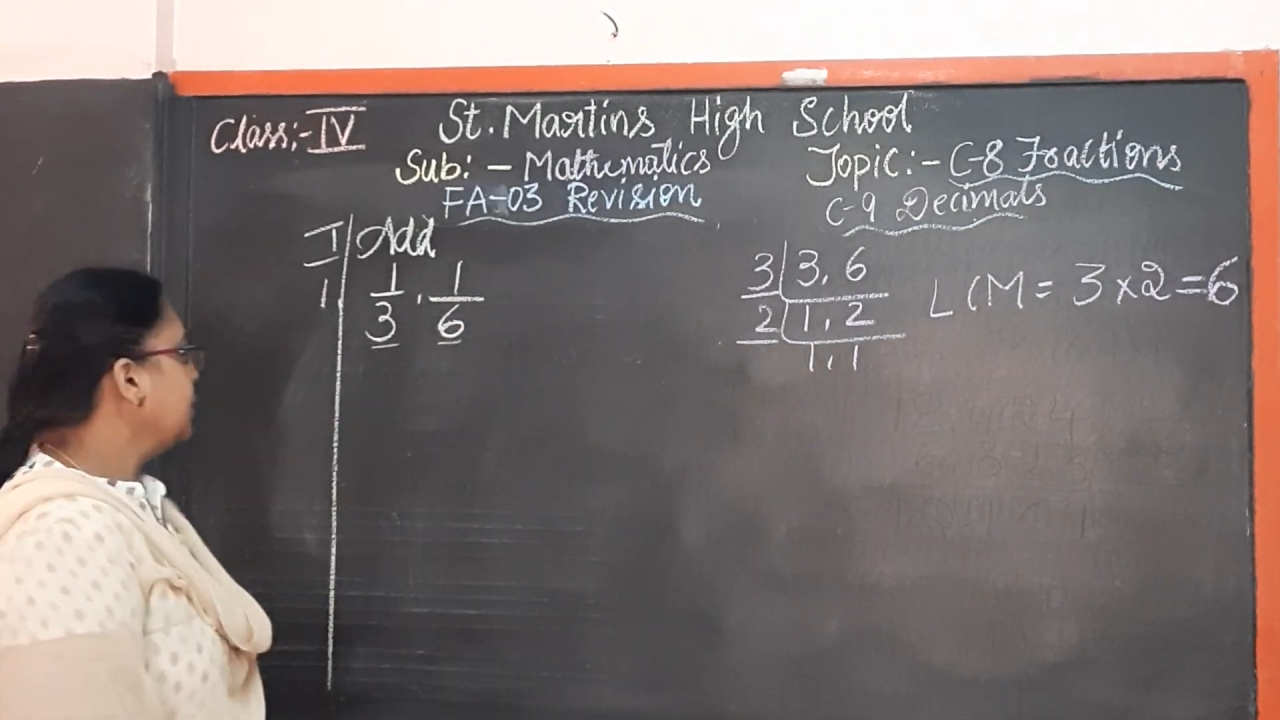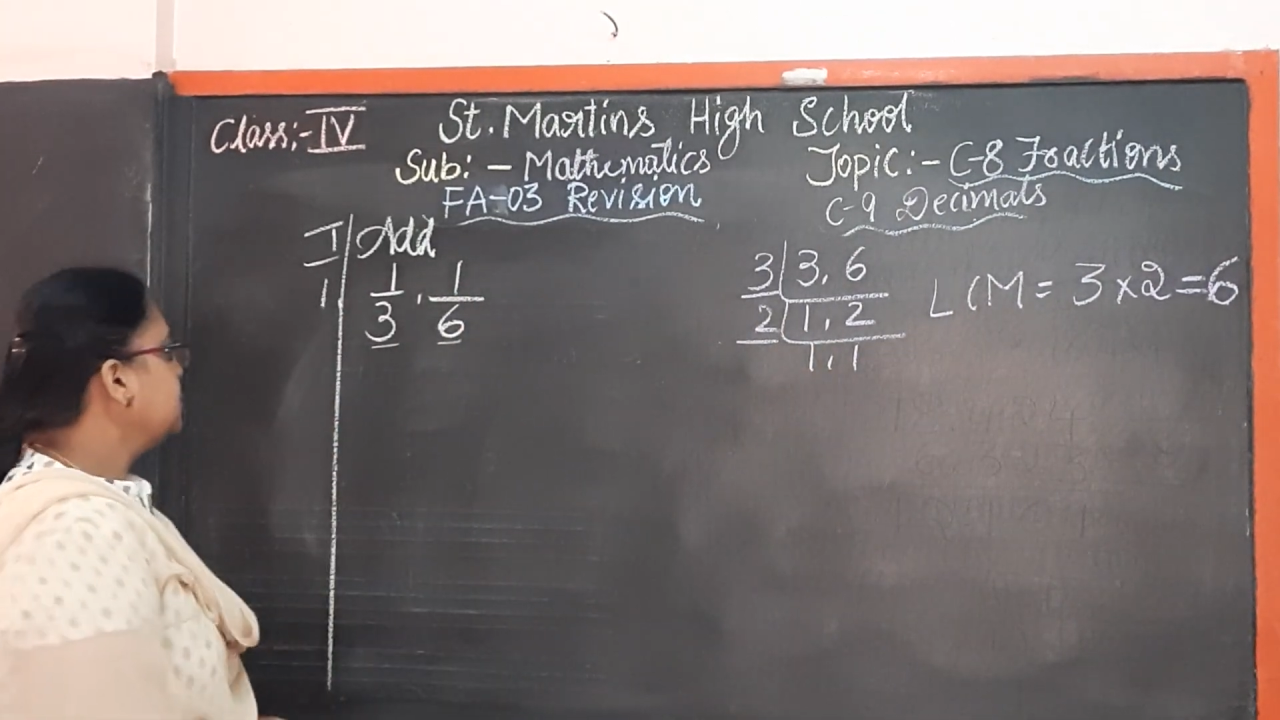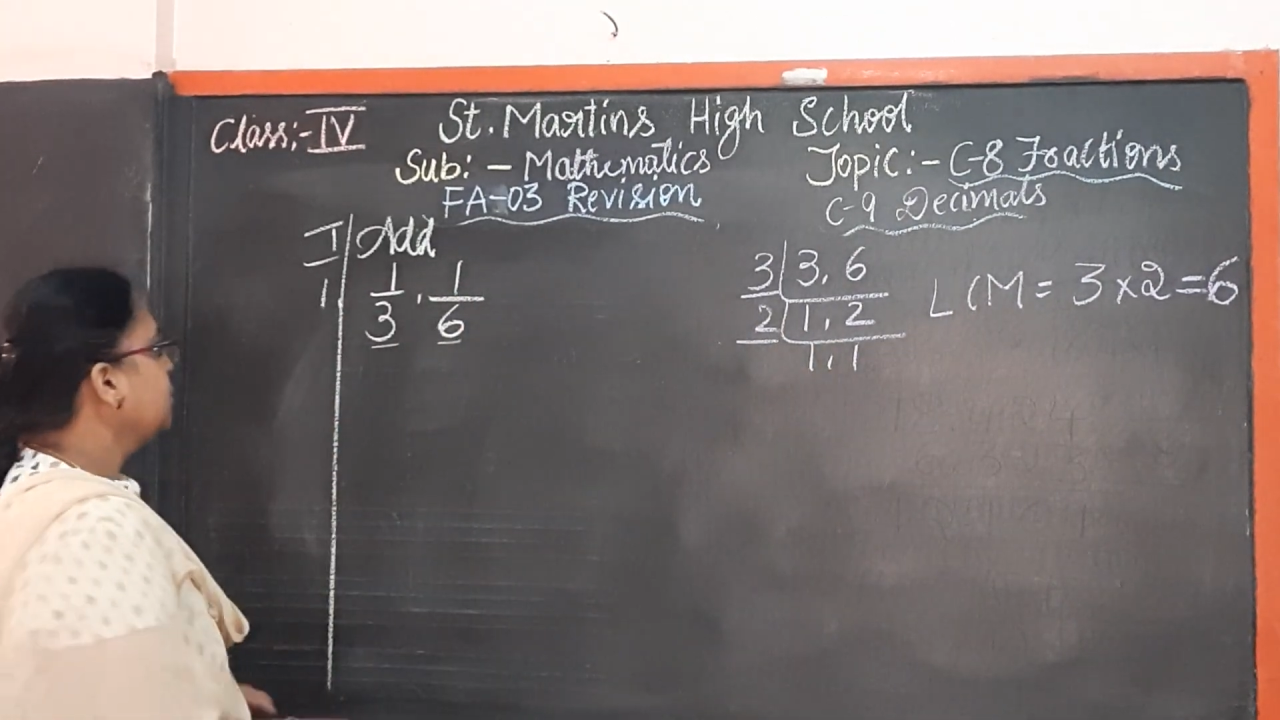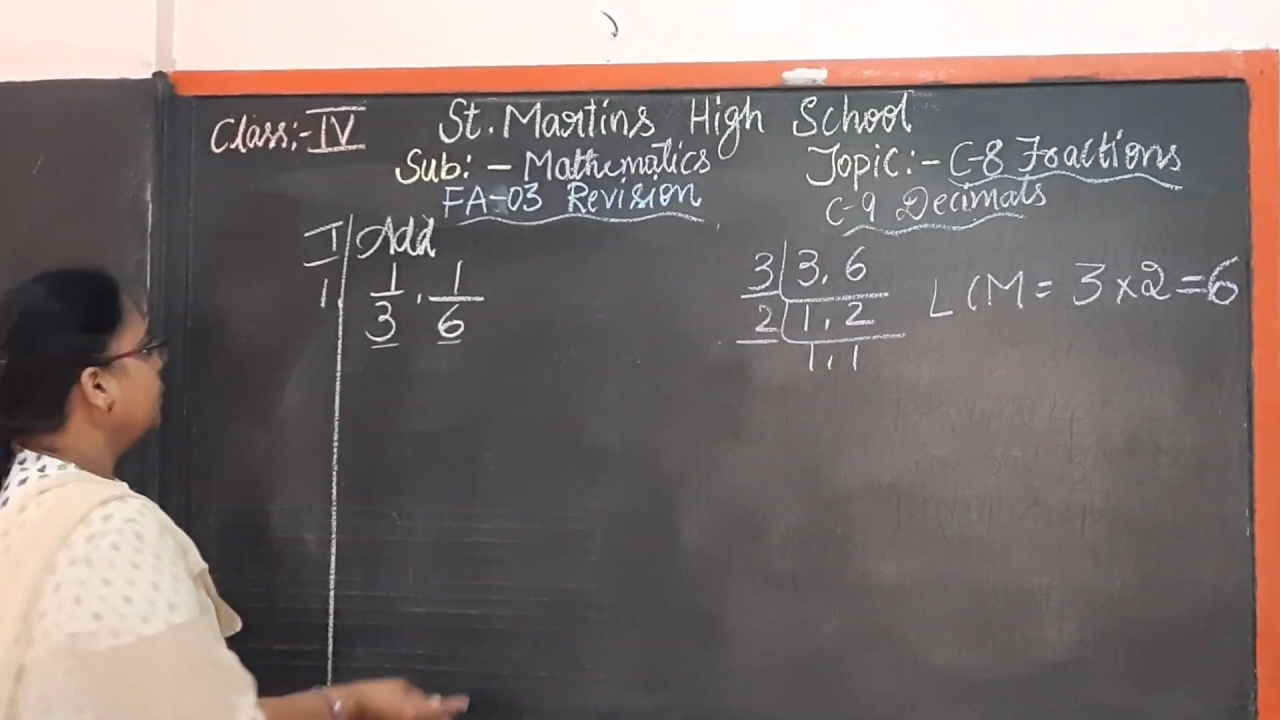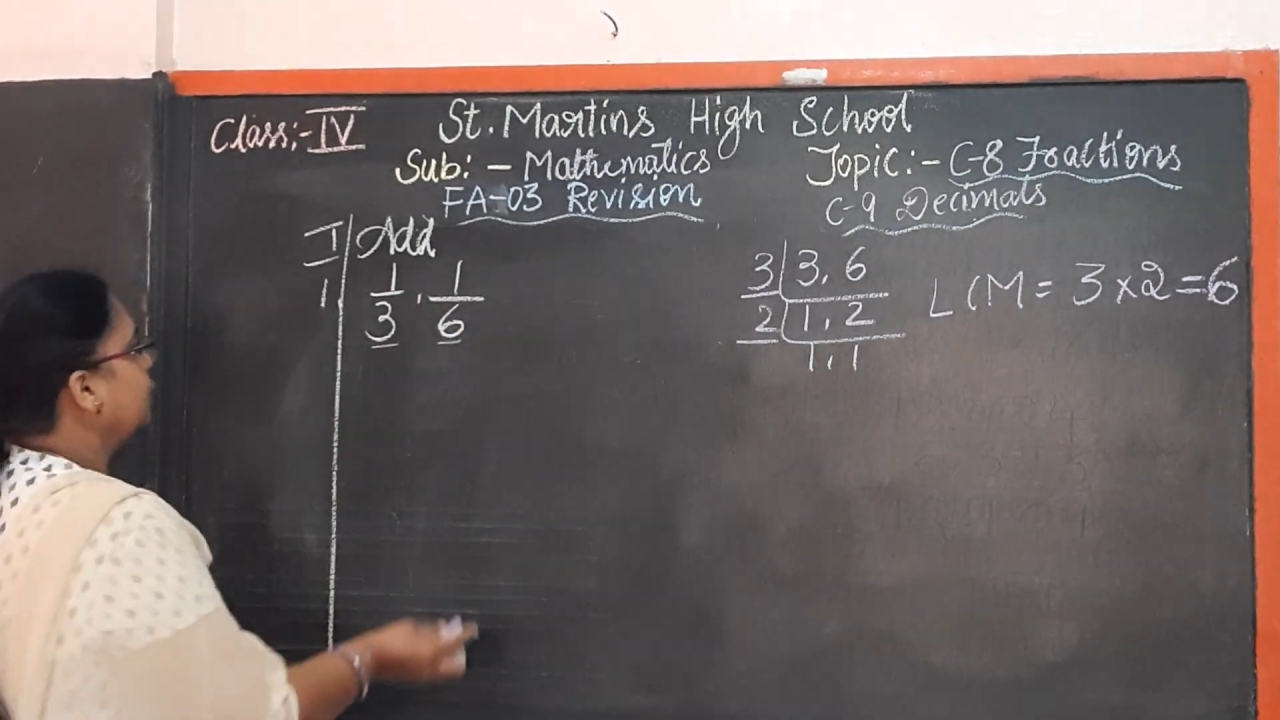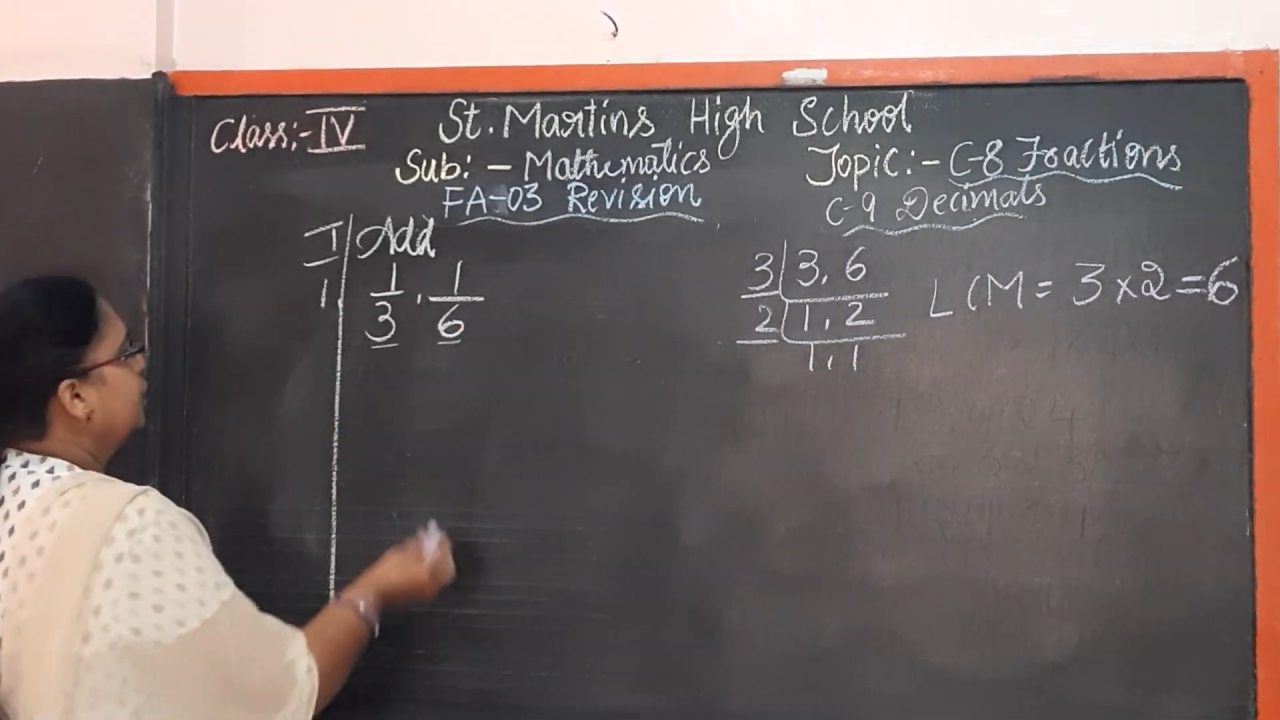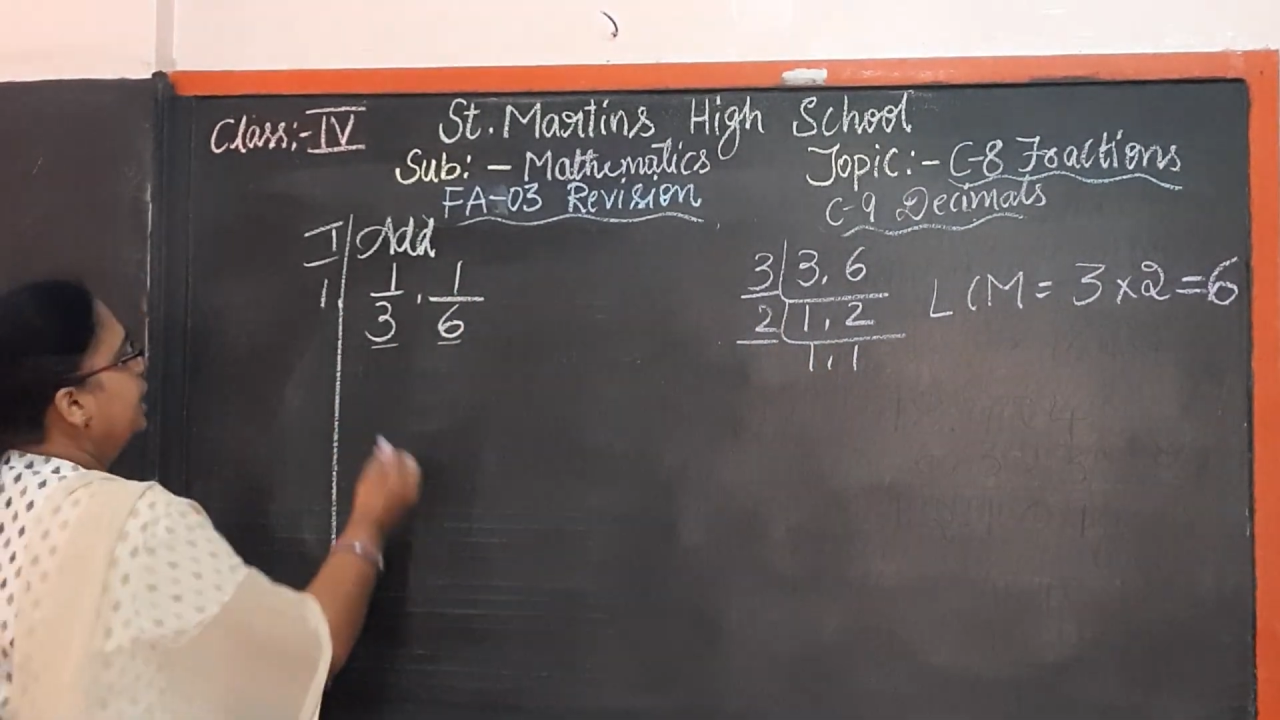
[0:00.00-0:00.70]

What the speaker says: So,